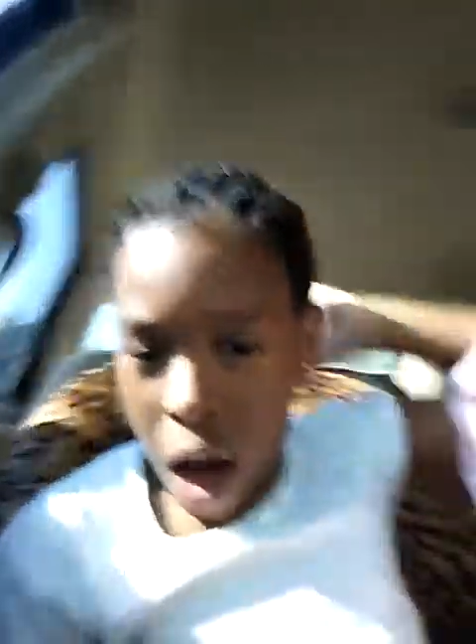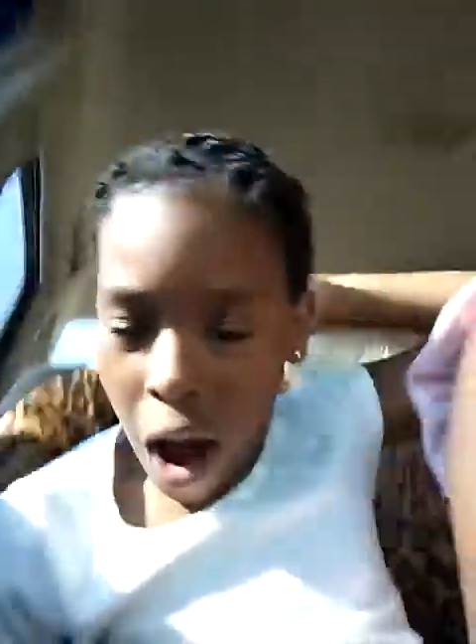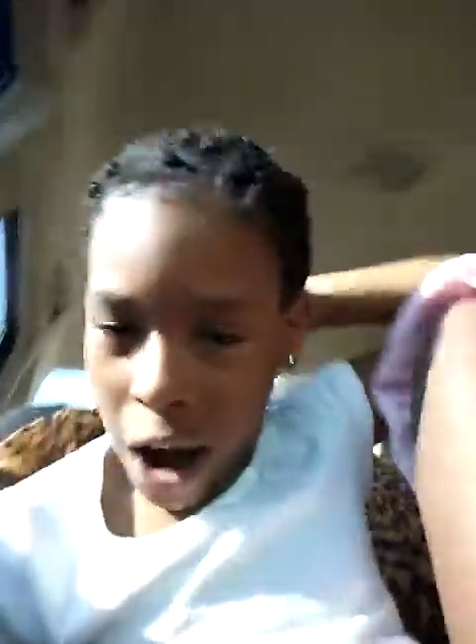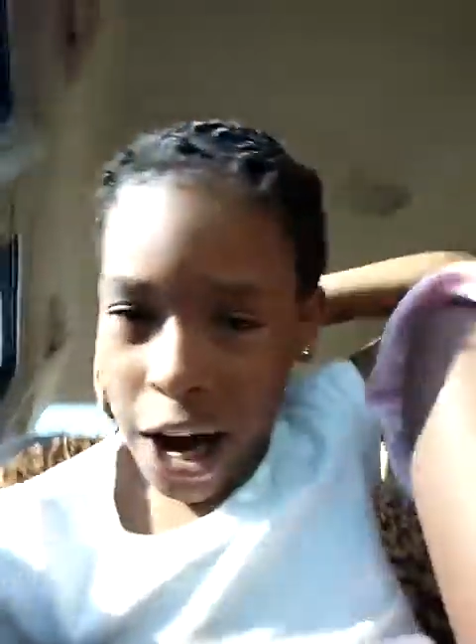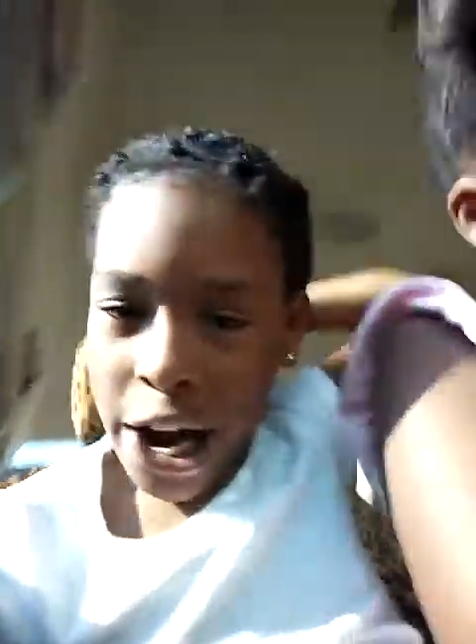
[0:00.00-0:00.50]

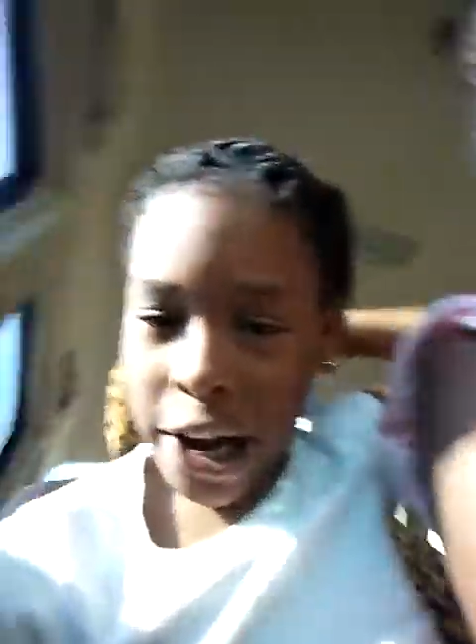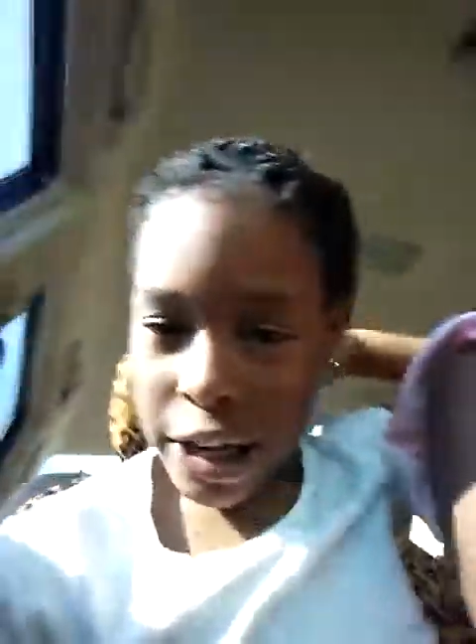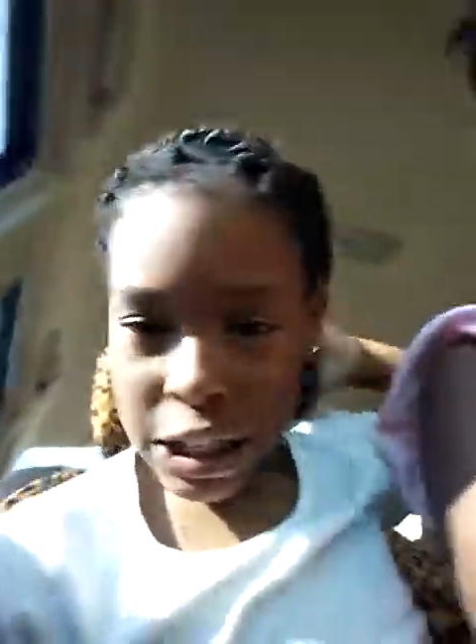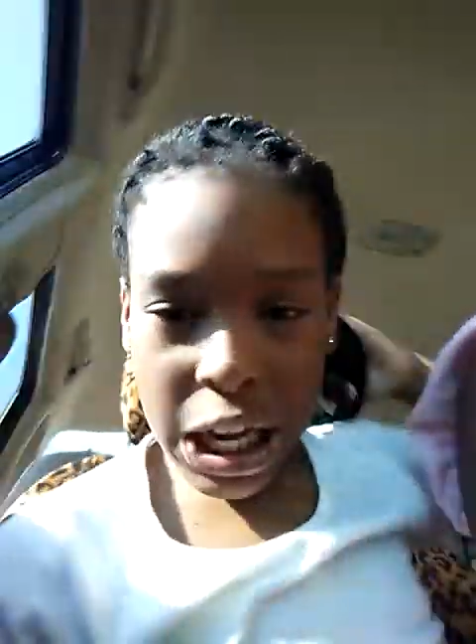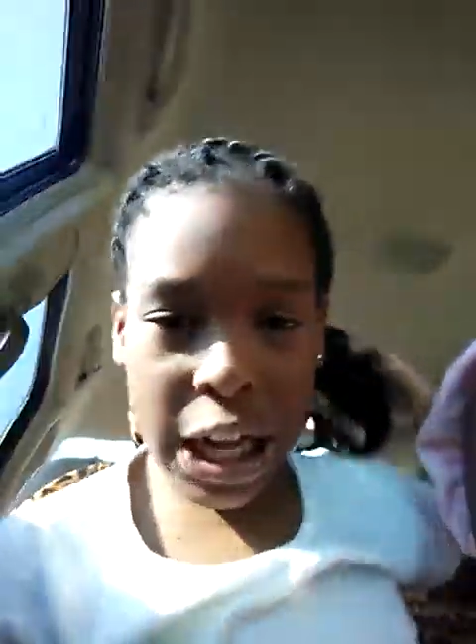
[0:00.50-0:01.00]
Our
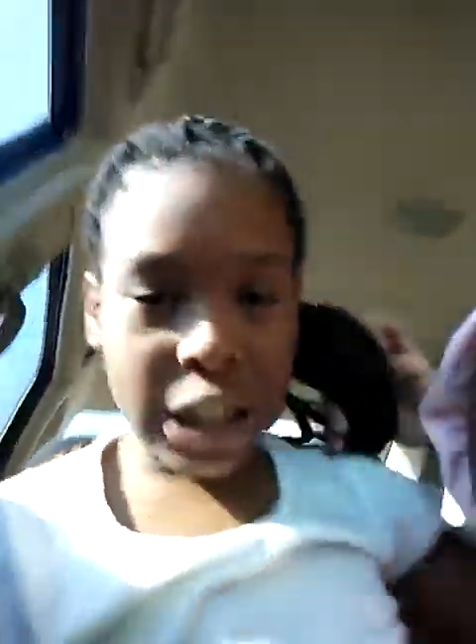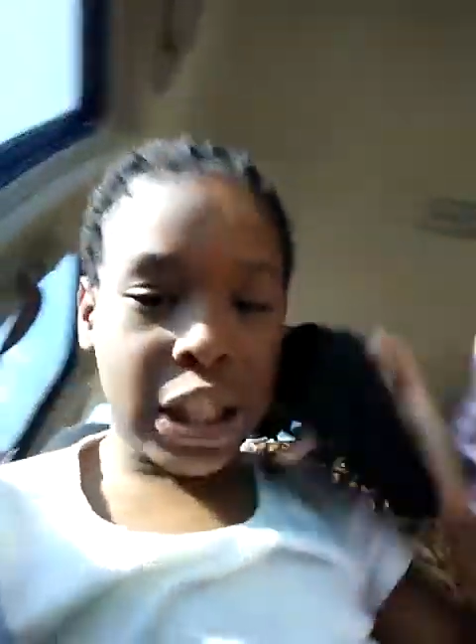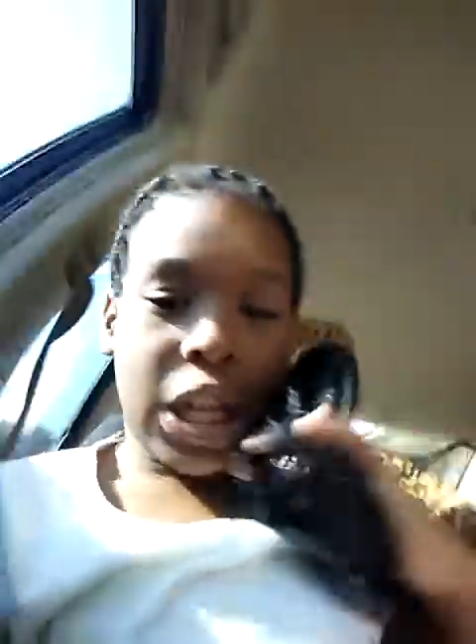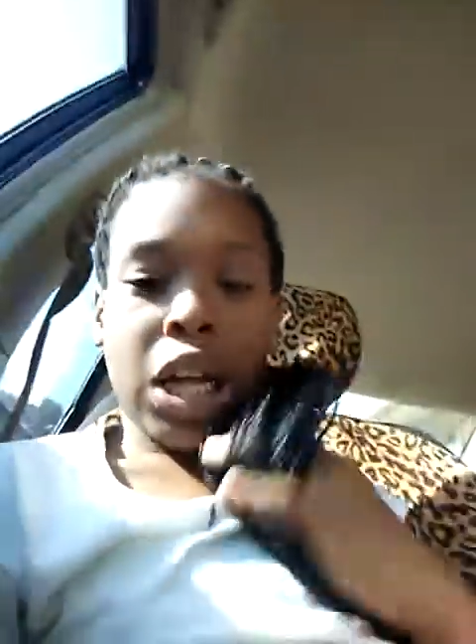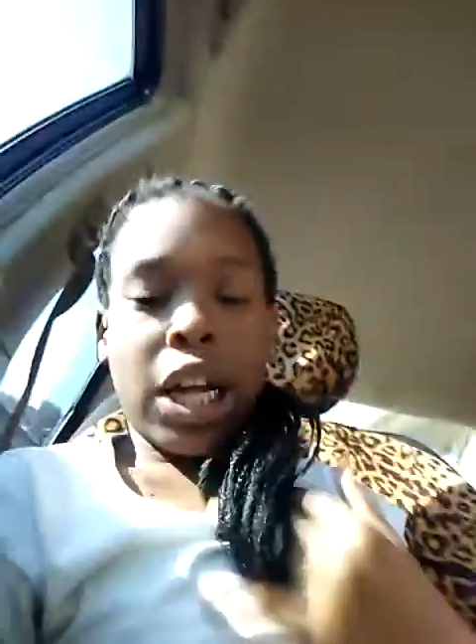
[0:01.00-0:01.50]
hair's not
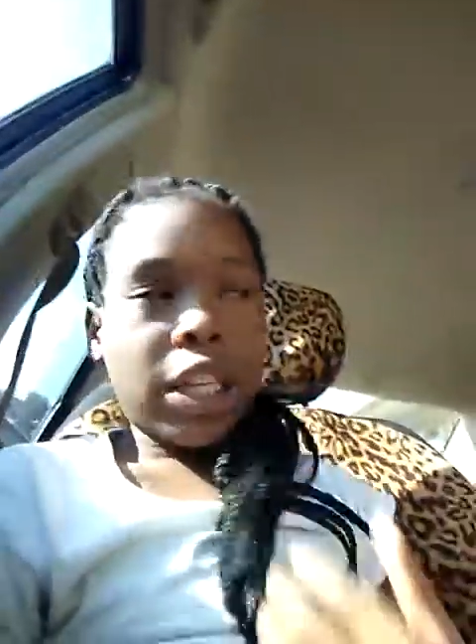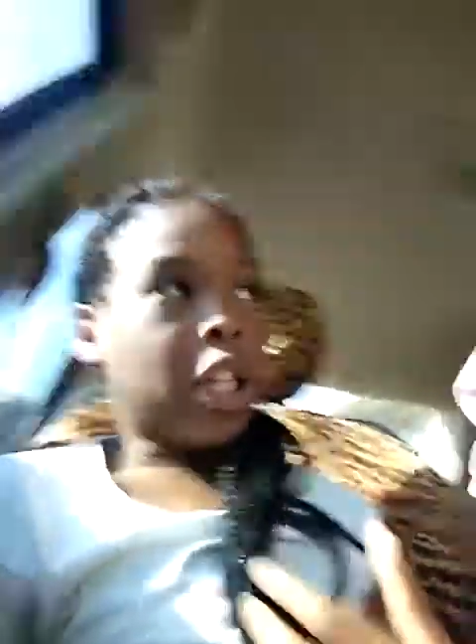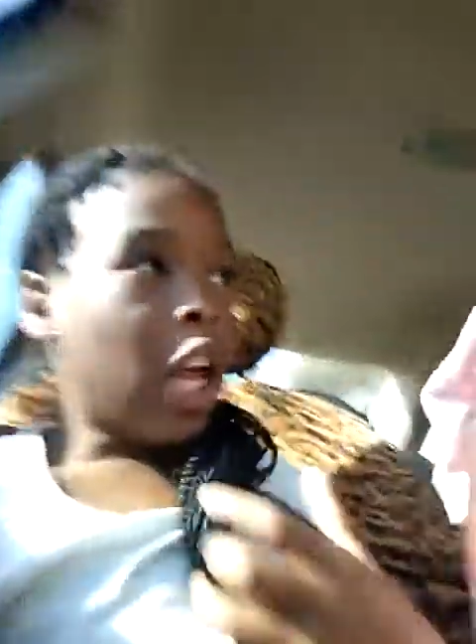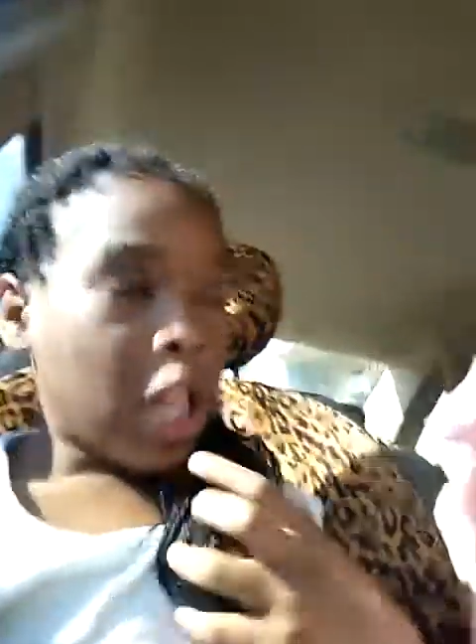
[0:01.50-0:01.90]
done.